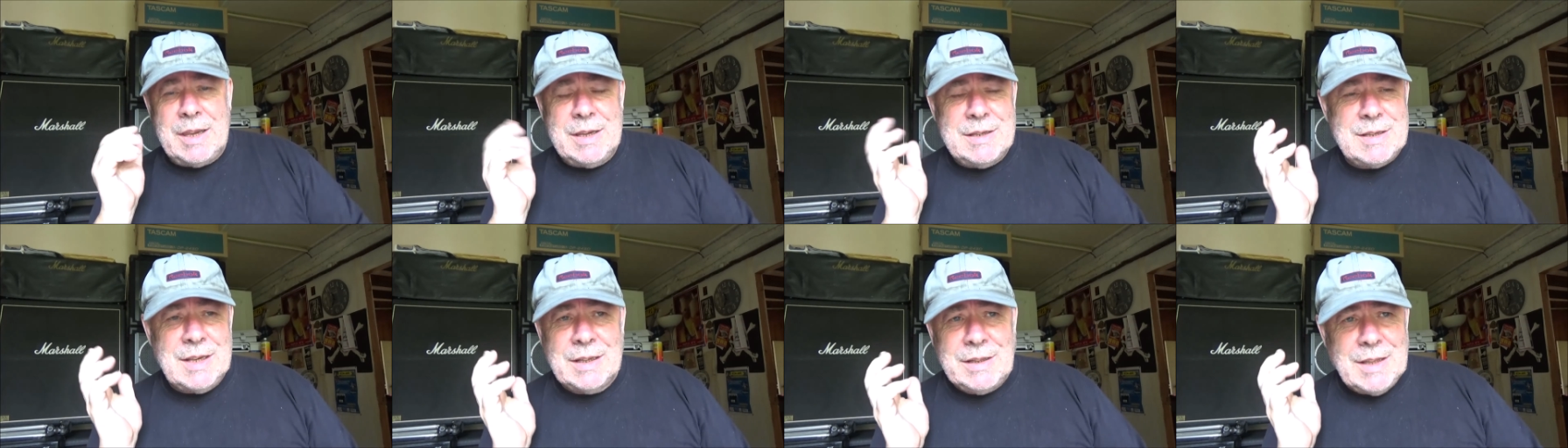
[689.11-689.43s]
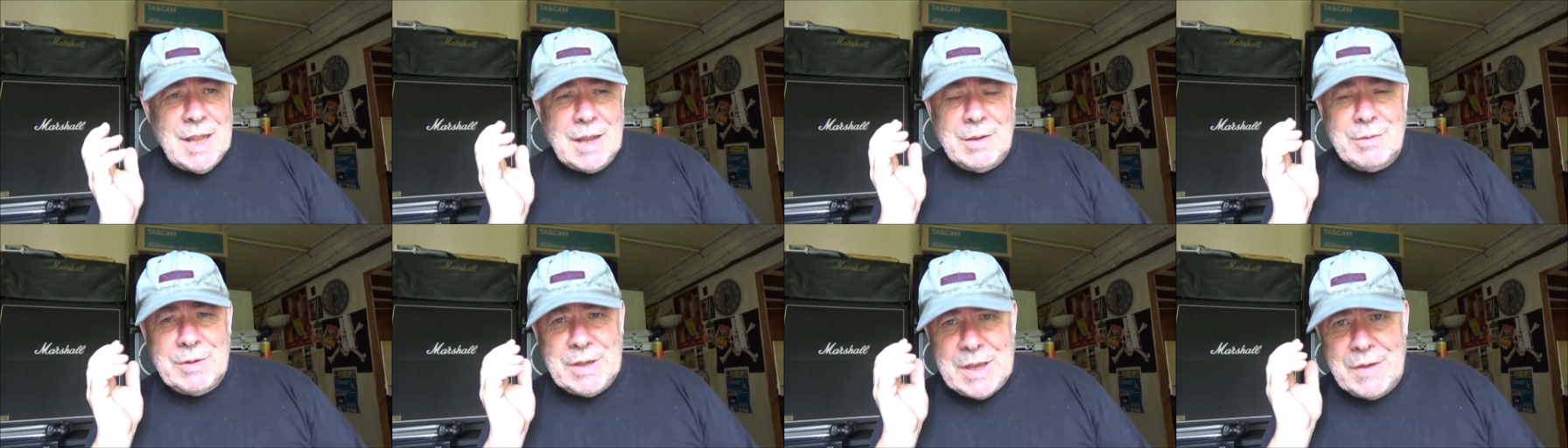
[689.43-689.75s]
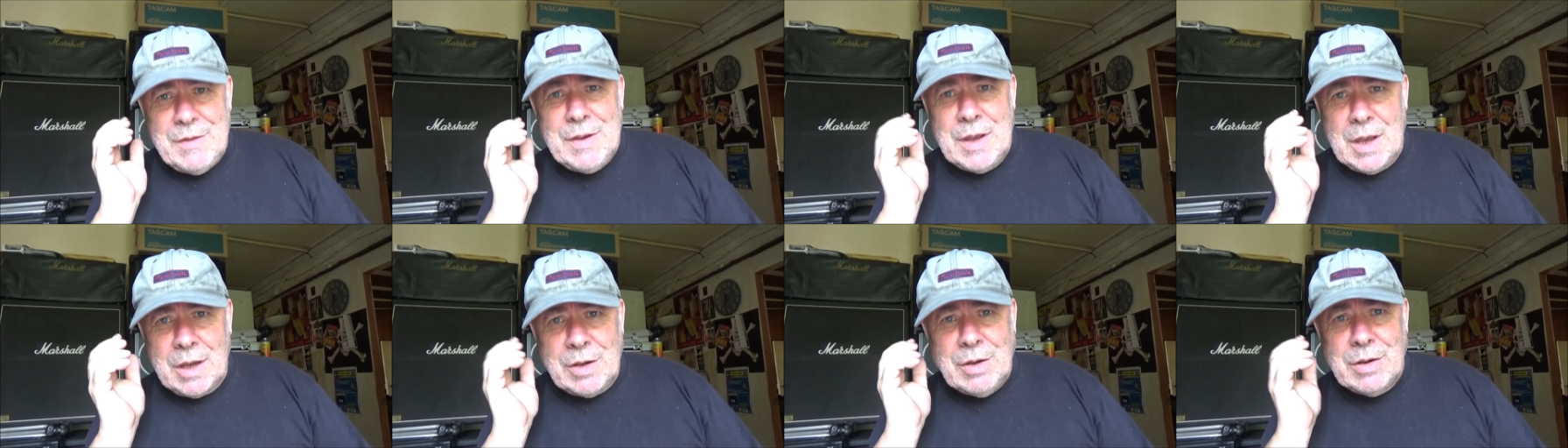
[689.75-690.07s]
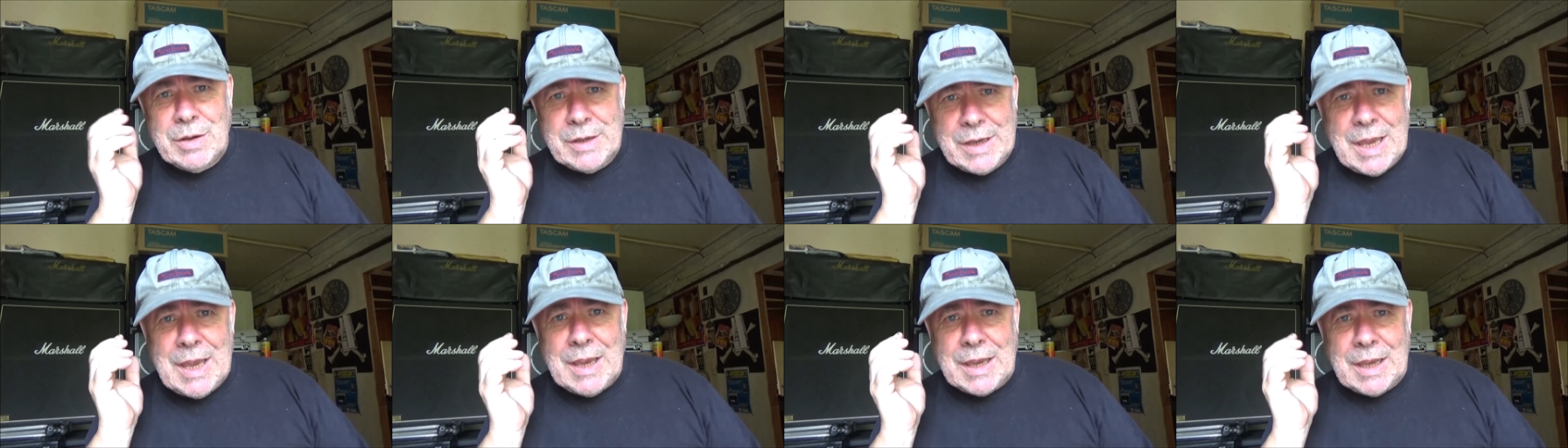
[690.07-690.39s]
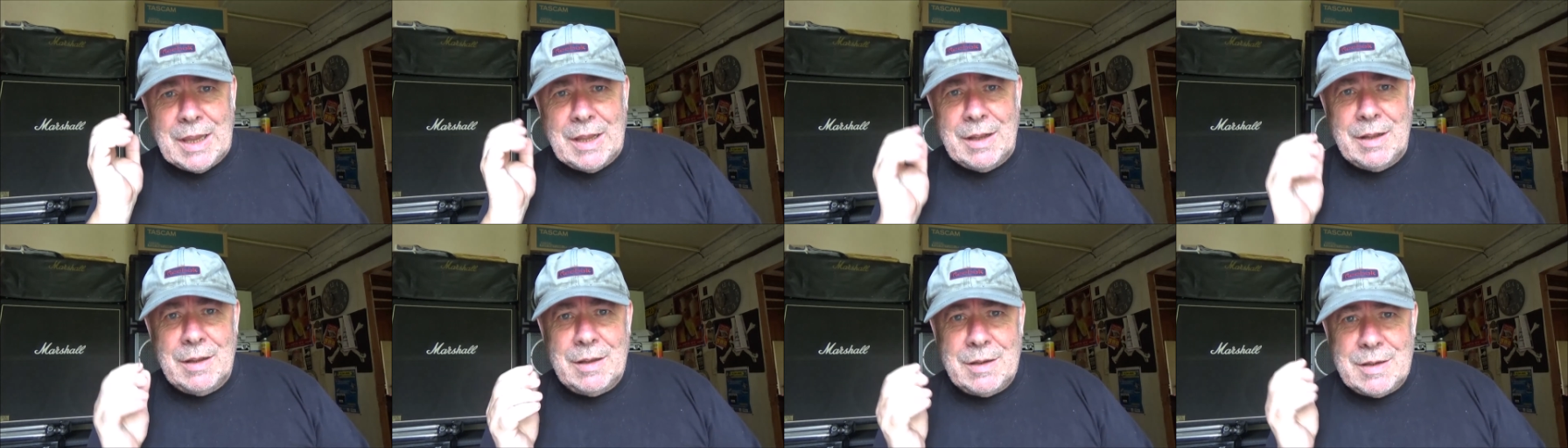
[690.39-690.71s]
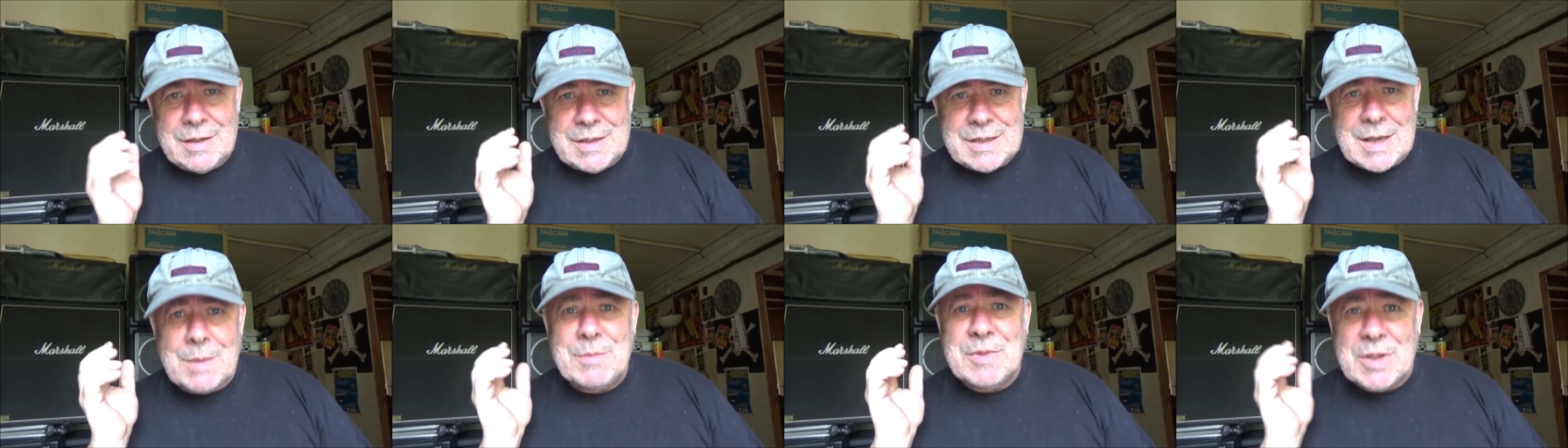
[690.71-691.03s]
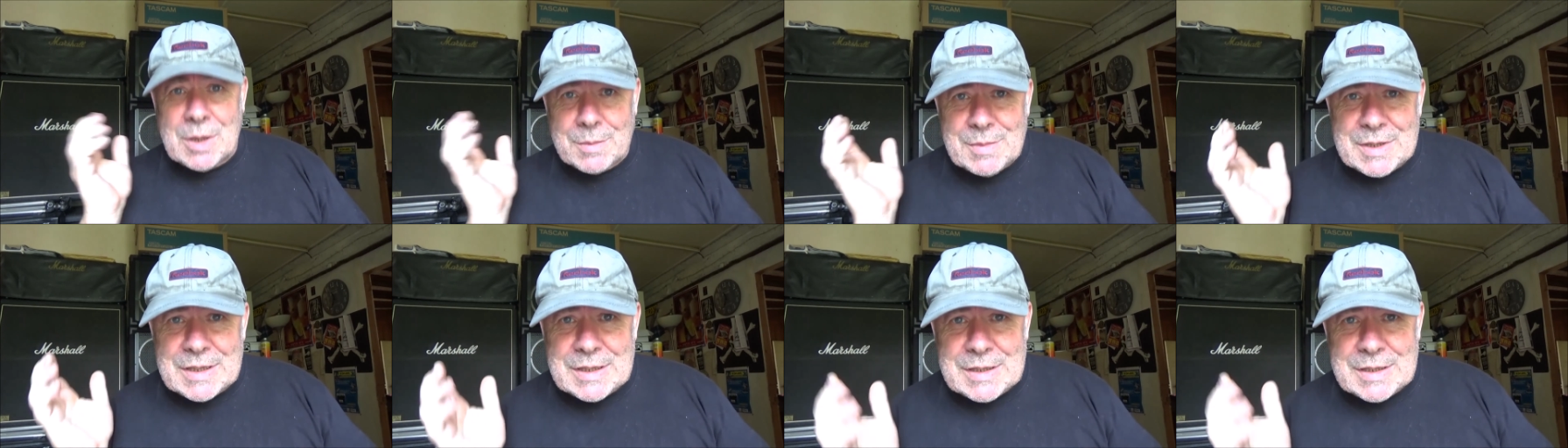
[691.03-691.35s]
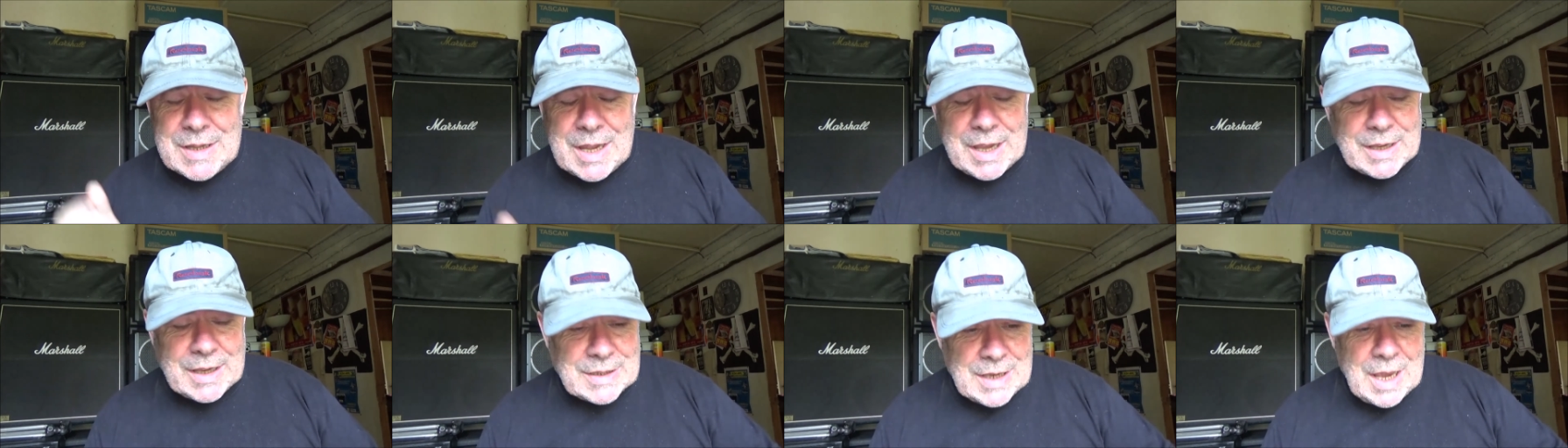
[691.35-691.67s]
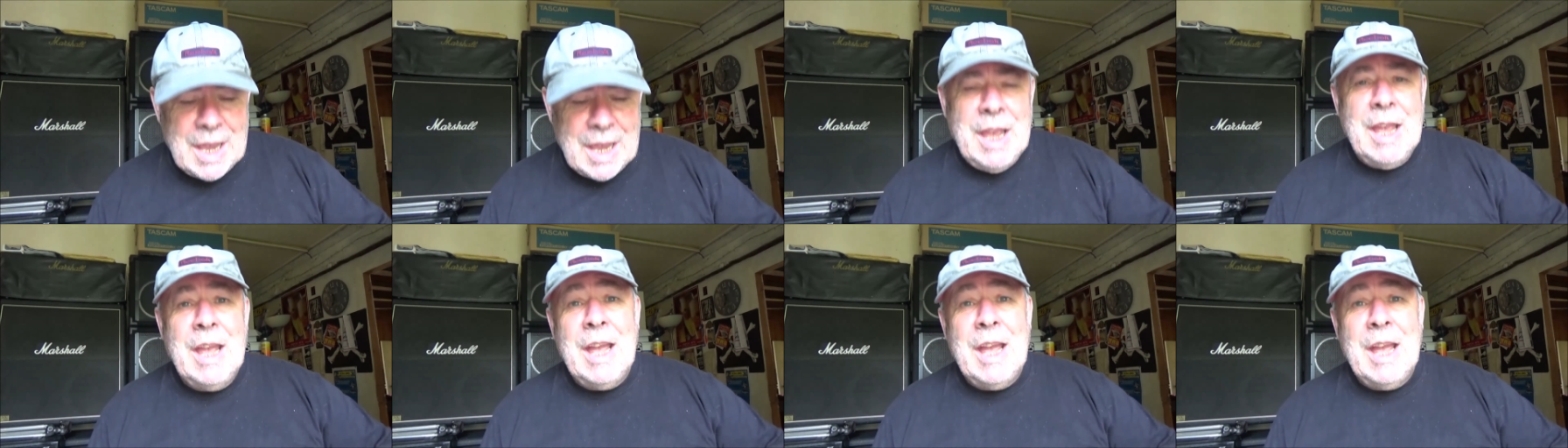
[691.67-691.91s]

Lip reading: He said, no, give it a good kick in. Sometimes it sticks.